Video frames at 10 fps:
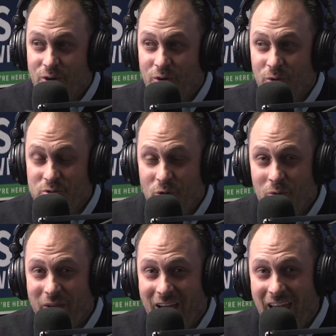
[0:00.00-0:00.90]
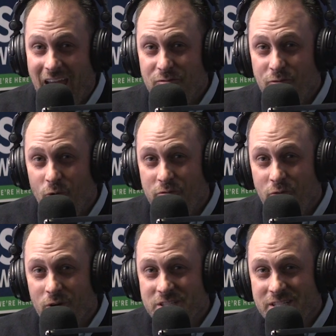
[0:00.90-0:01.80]
You can always call me at
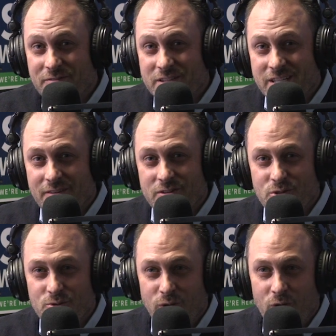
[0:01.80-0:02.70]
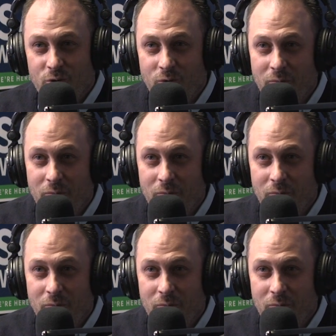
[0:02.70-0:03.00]
844-772-LOAN.